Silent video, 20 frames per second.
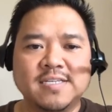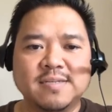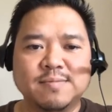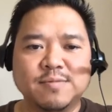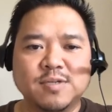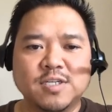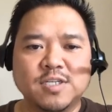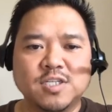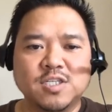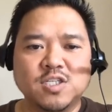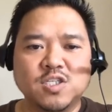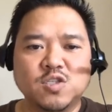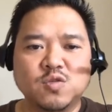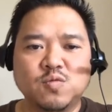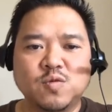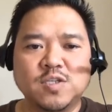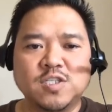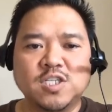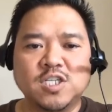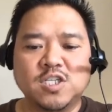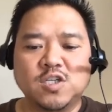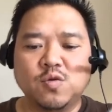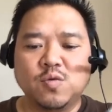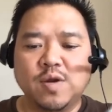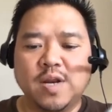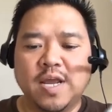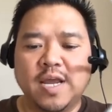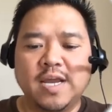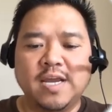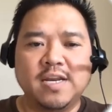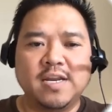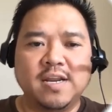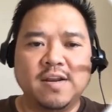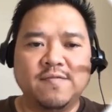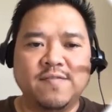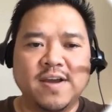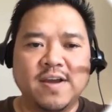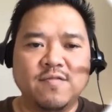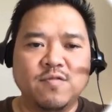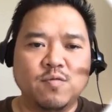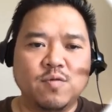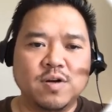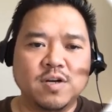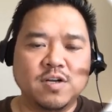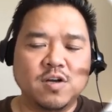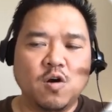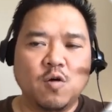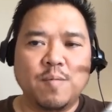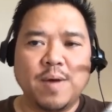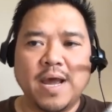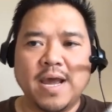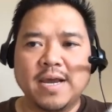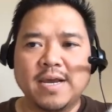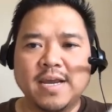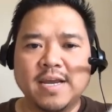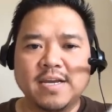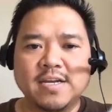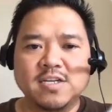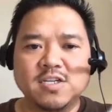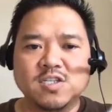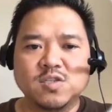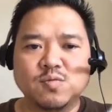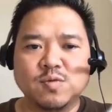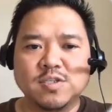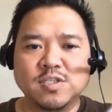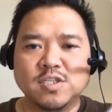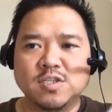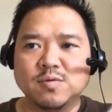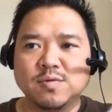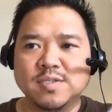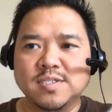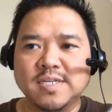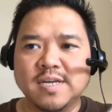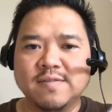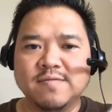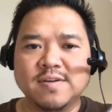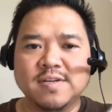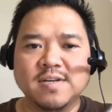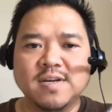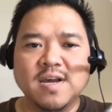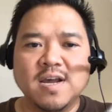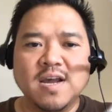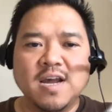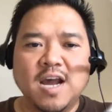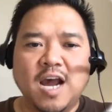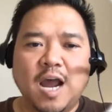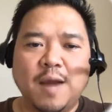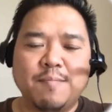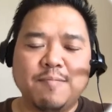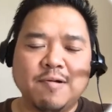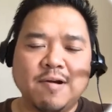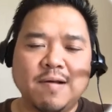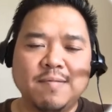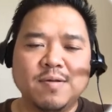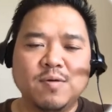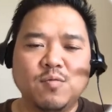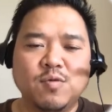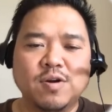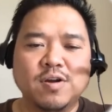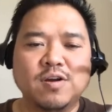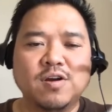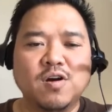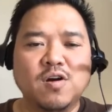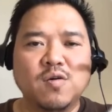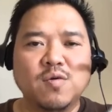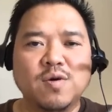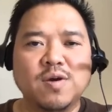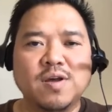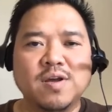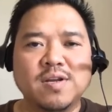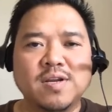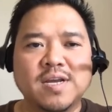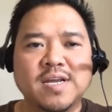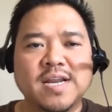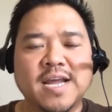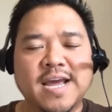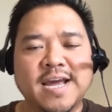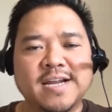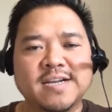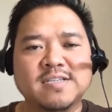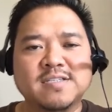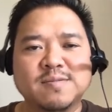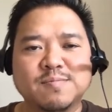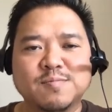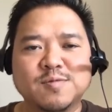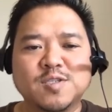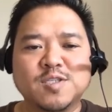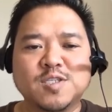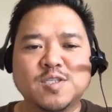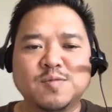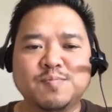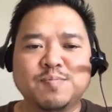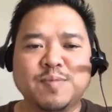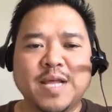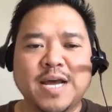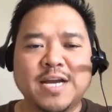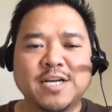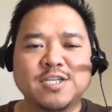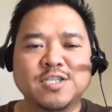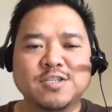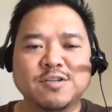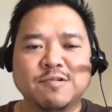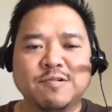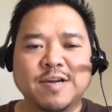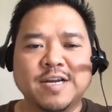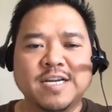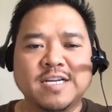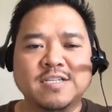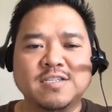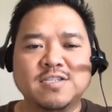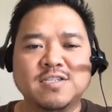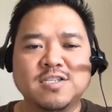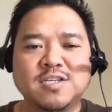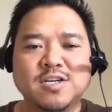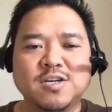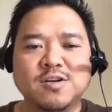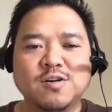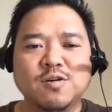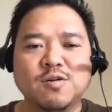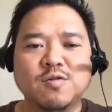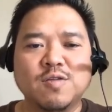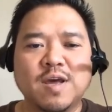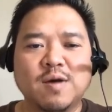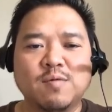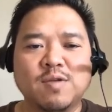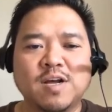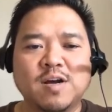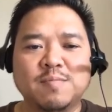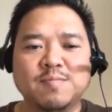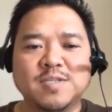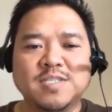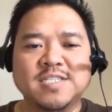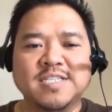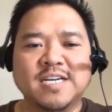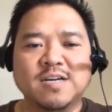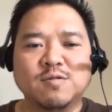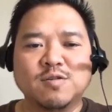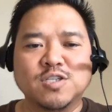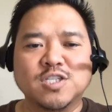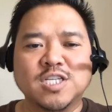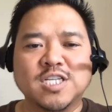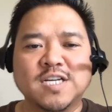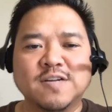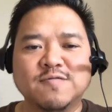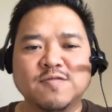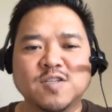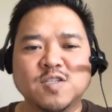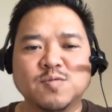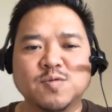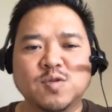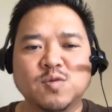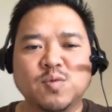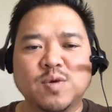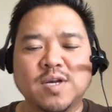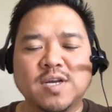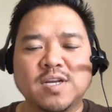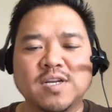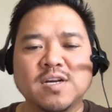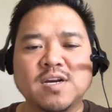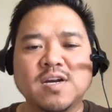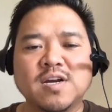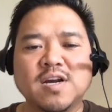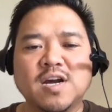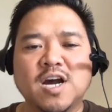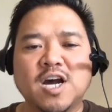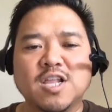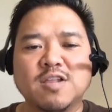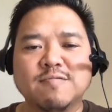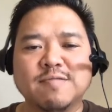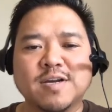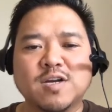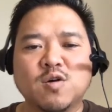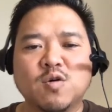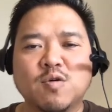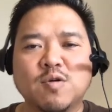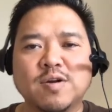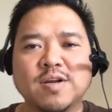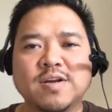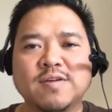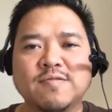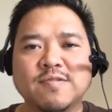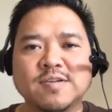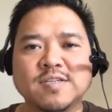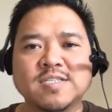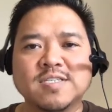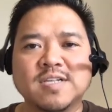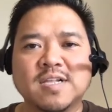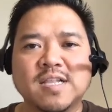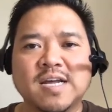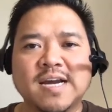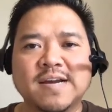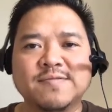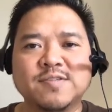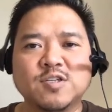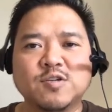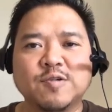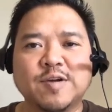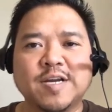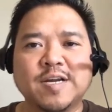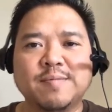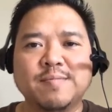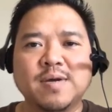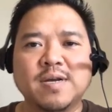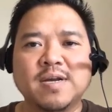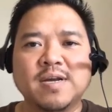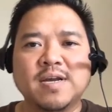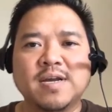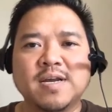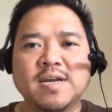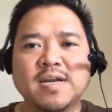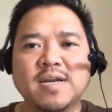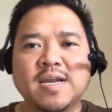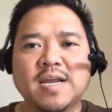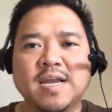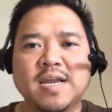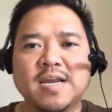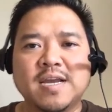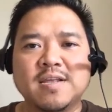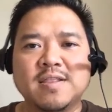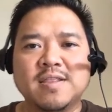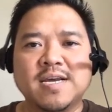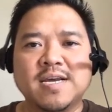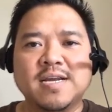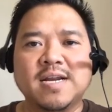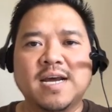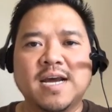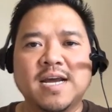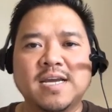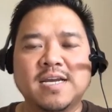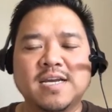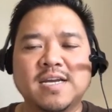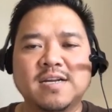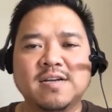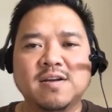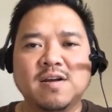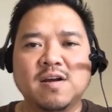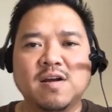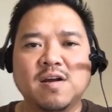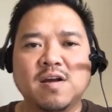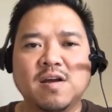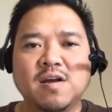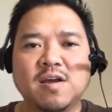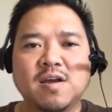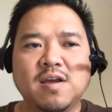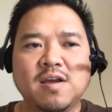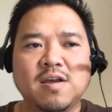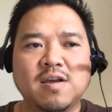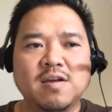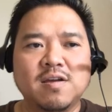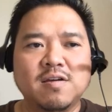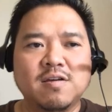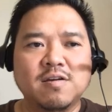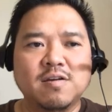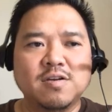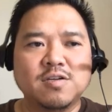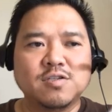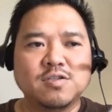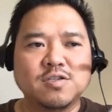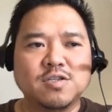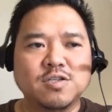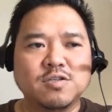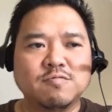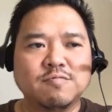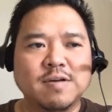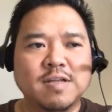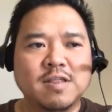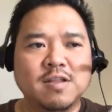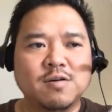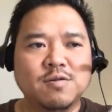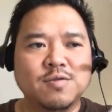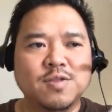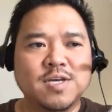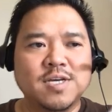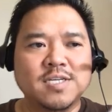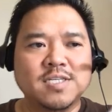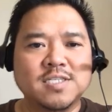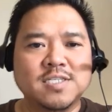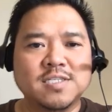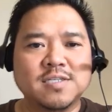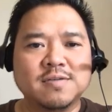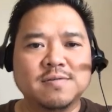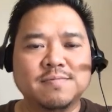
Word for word: I'm going to switch it to an 8, and if I ever want to go back, I can just switch it to a 7. I probably want to go in and add some splash screens too. That will help distinguish the difference between uh, the recording versus the live stream. And I can just reload this.